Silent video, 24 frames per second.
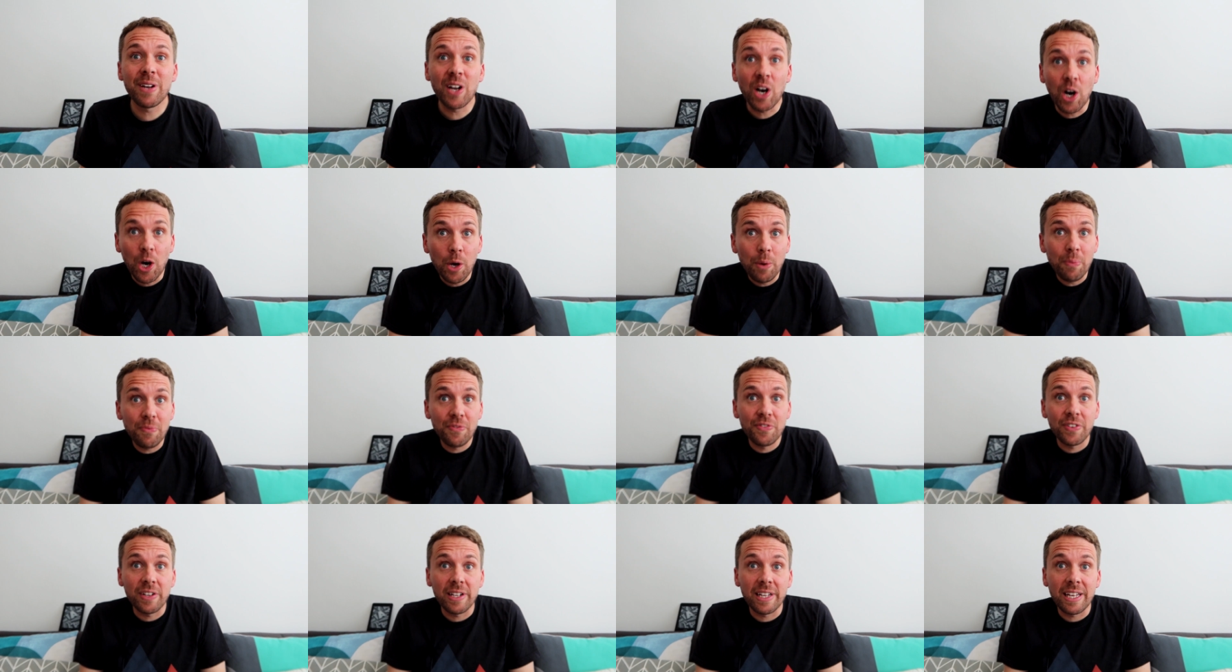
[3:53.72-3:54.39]
But
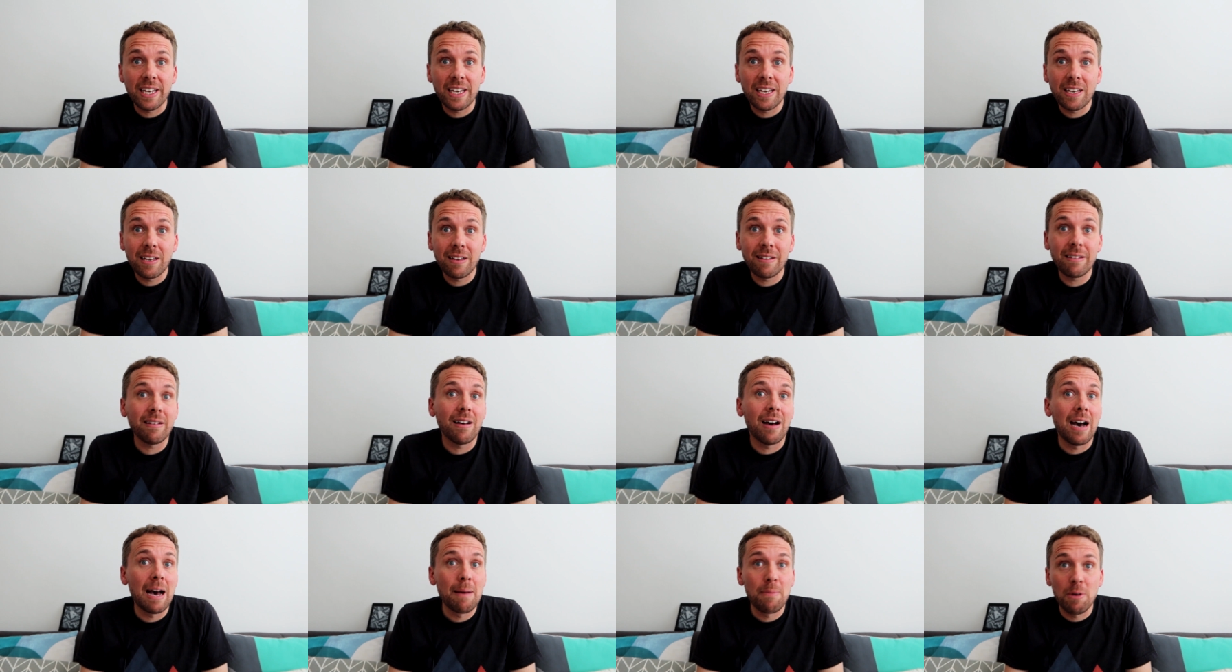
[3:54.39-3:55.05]
hopefully
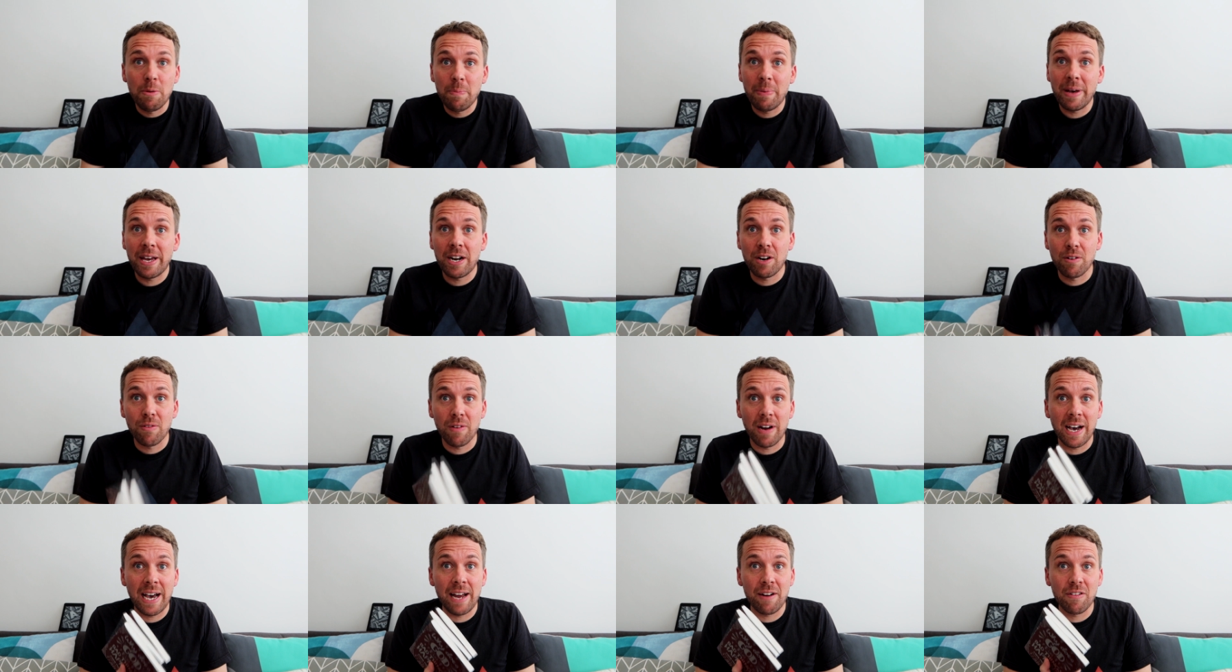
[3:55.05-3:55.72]
I'm a better
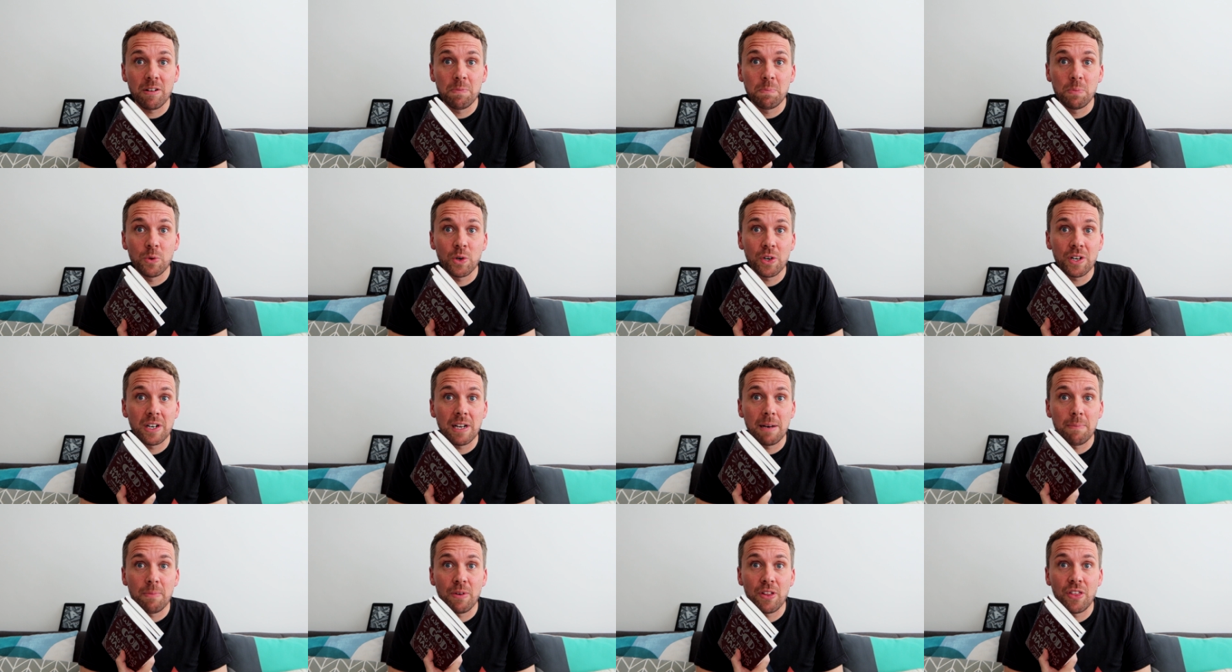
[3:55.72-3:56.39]
writer at
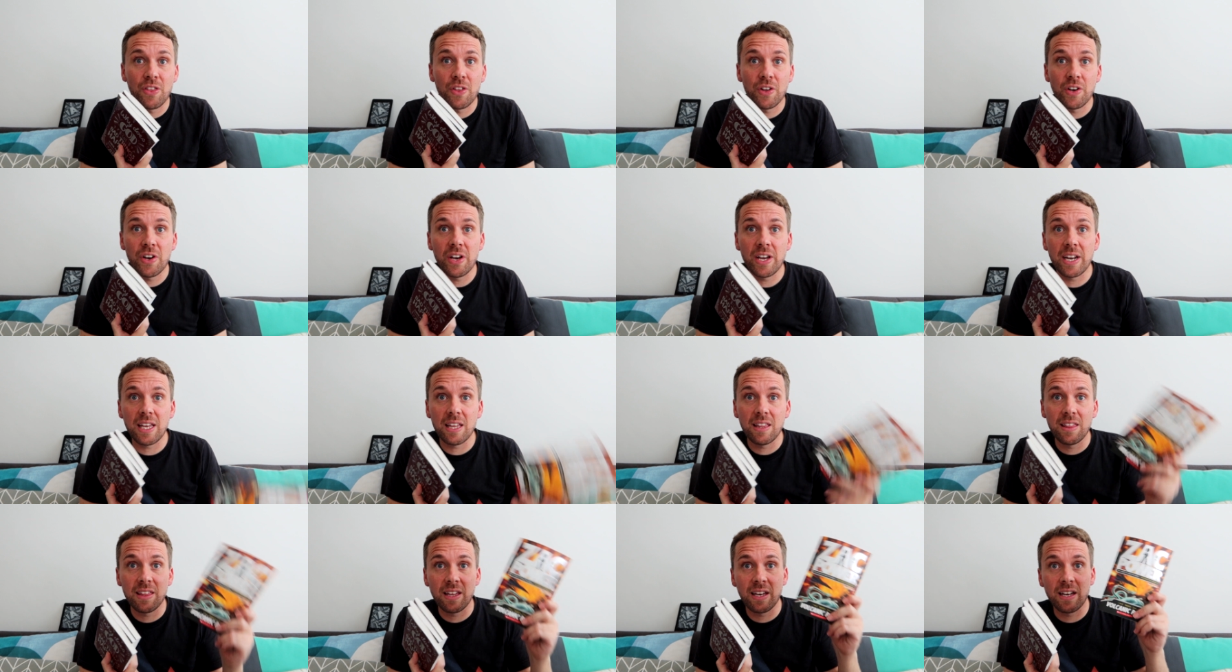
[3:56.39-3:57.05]
book number
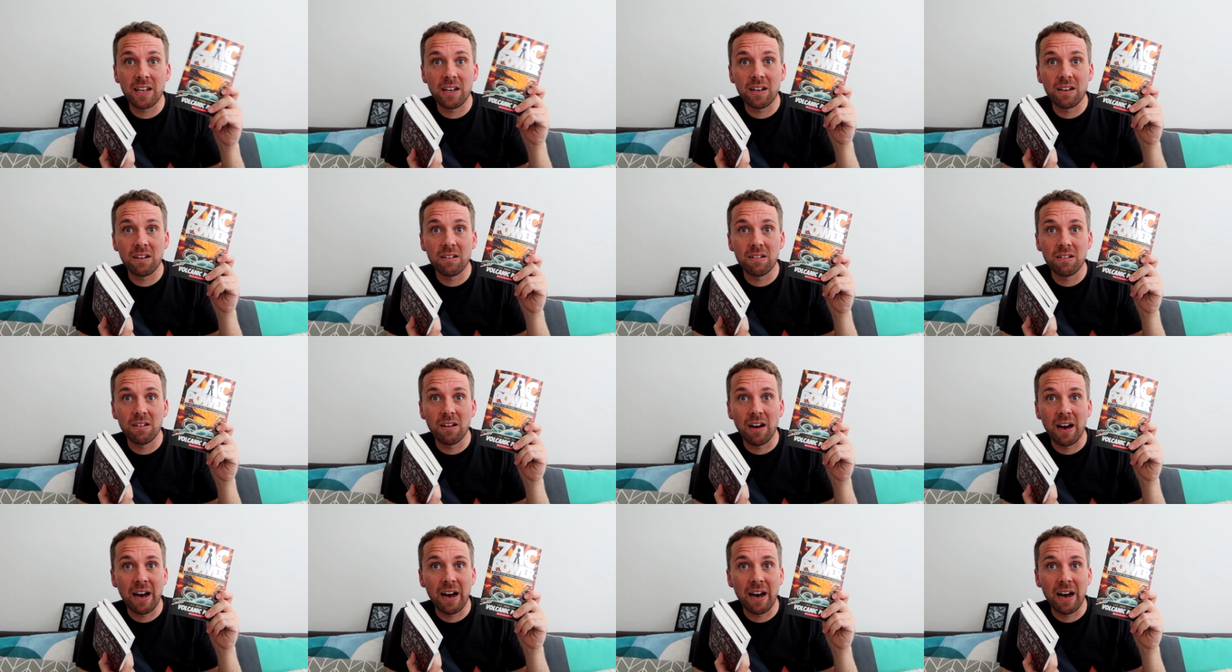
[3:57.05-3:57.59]
thirty than